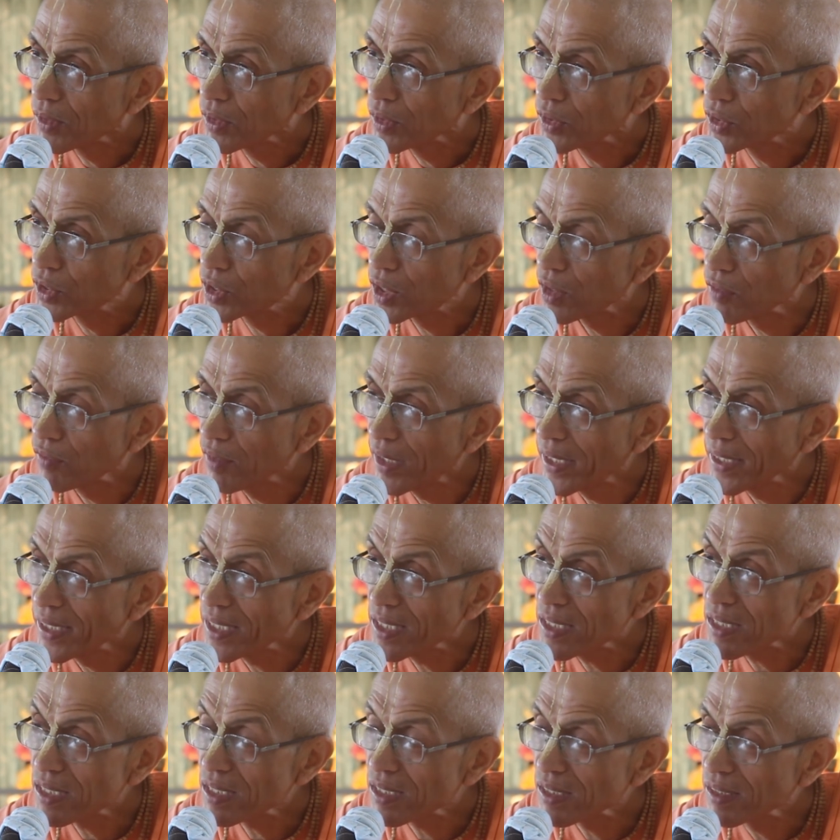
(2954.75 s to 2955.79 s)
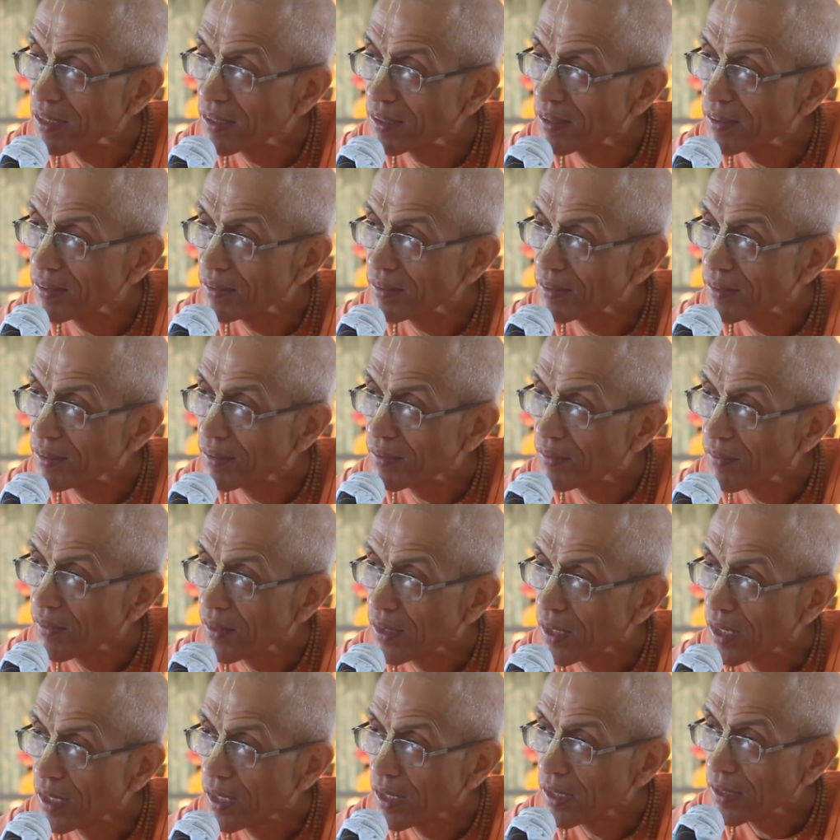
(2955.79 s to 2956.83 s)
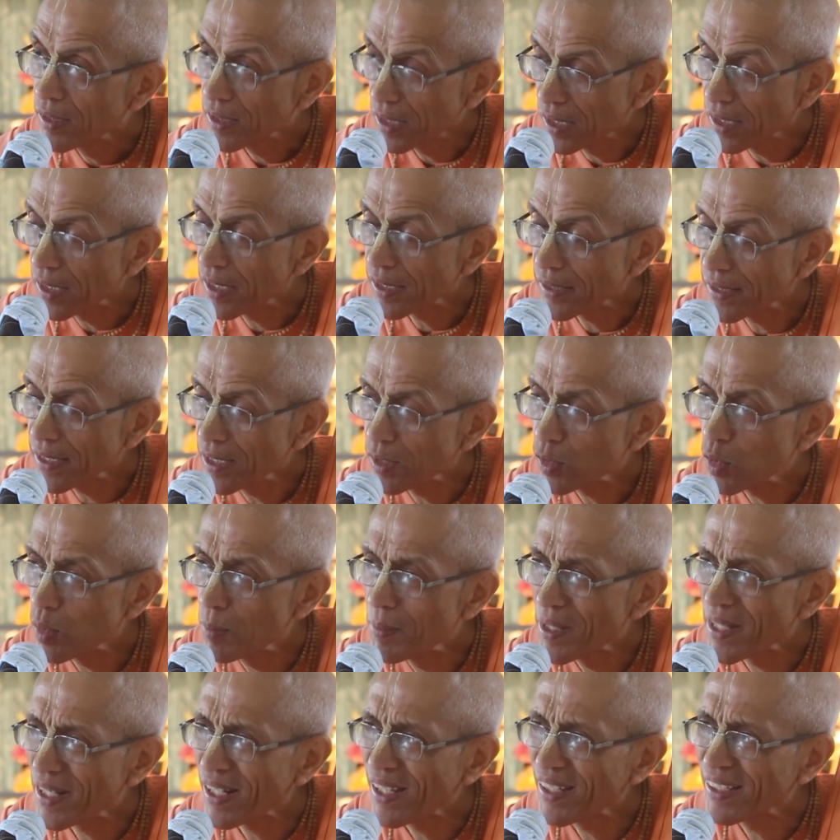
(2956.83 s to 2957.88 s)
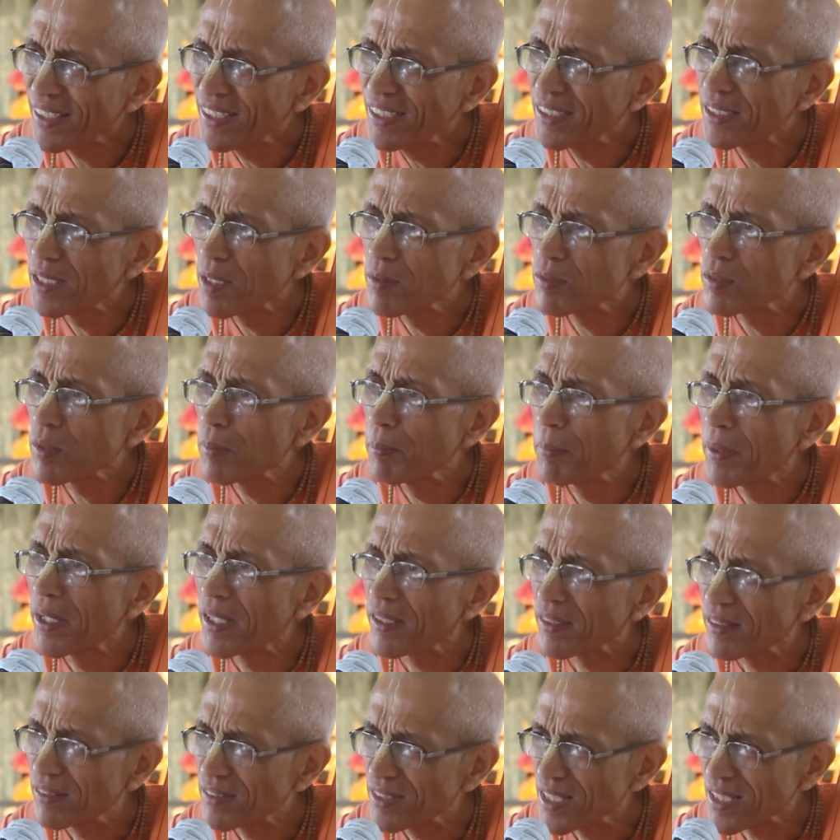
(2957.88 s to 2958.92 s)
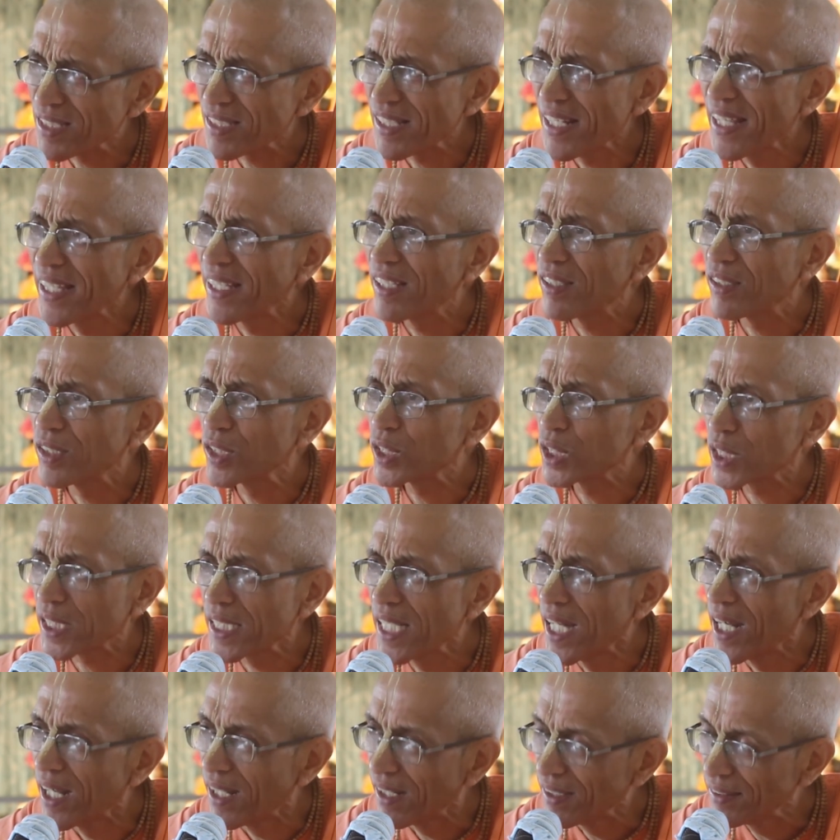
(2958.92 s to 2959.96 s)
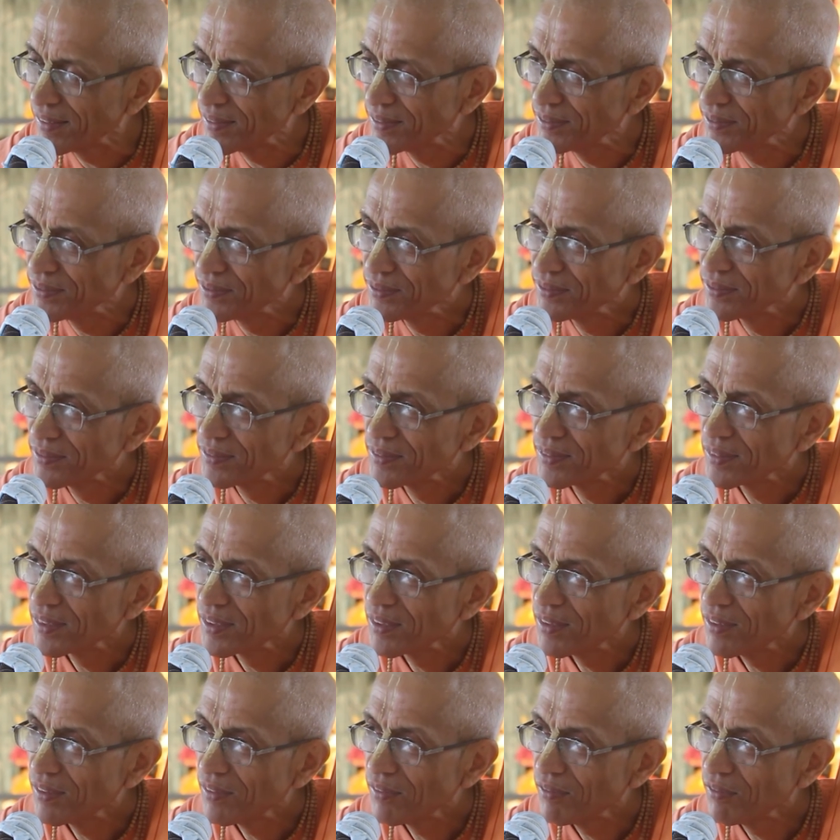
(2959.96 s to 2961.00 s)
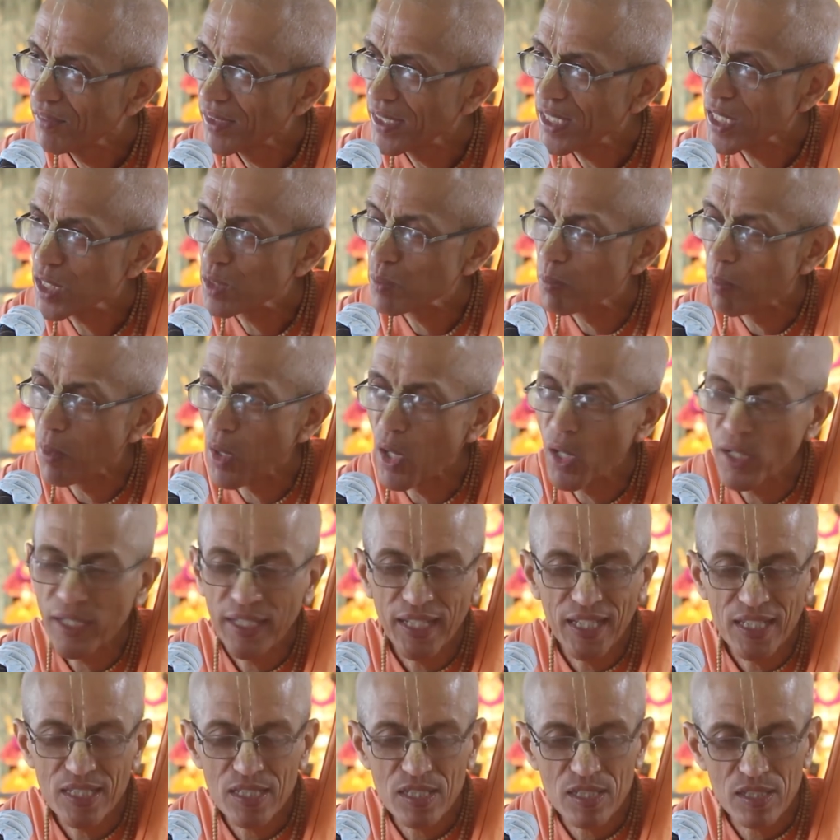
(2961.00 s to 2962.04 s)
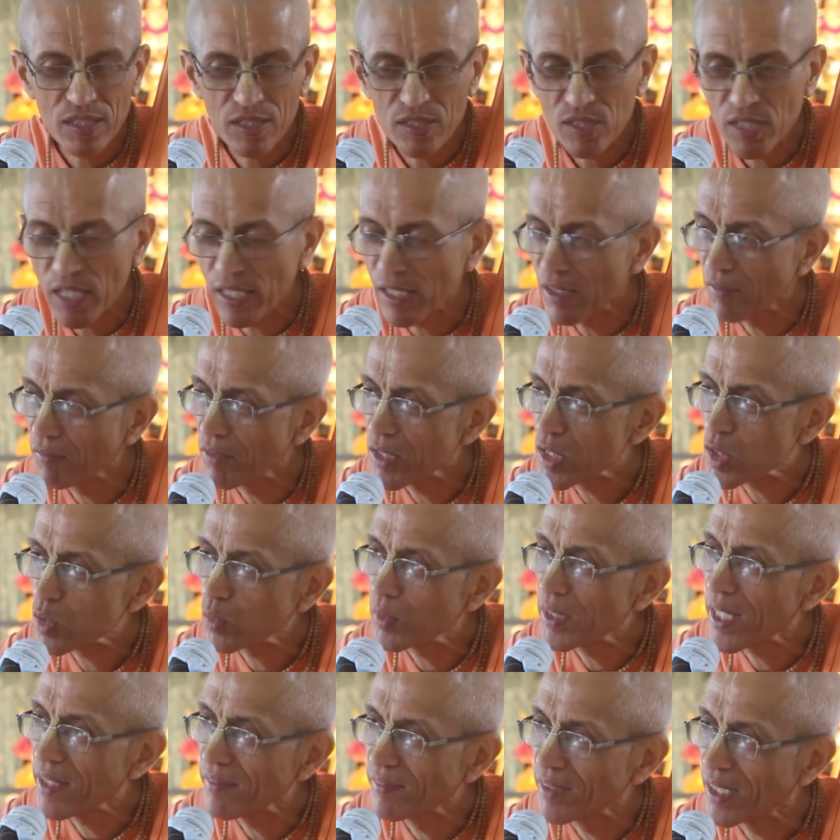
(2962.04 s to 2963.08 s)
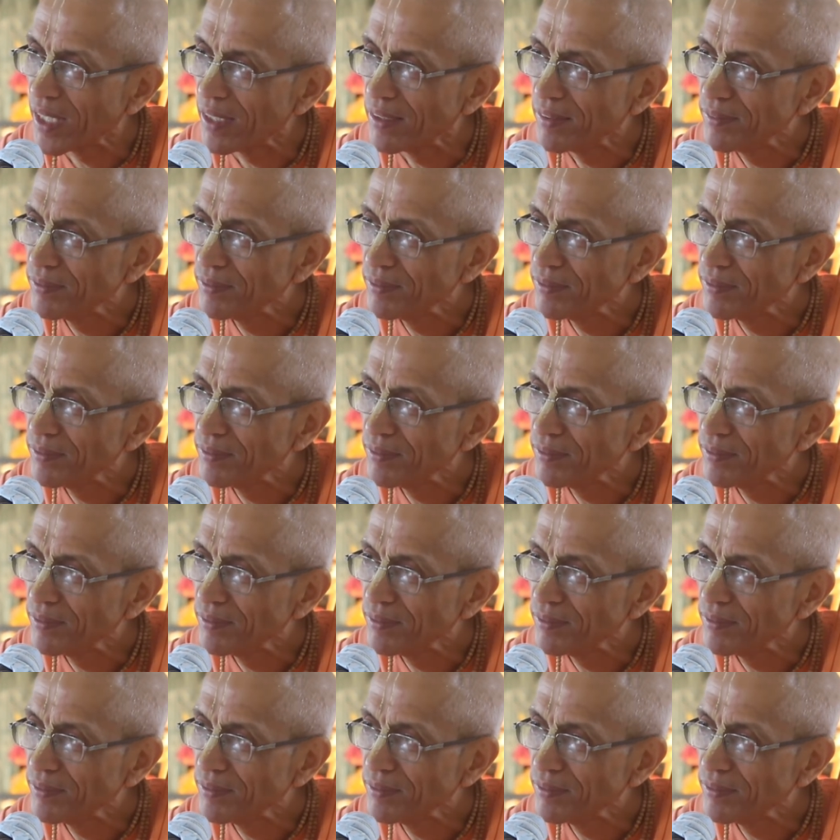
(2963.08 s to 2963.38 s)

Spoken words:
Shiva is younger than Kumāra in terms of birth. Just like Krishna, when he is born as son of Vasudeva,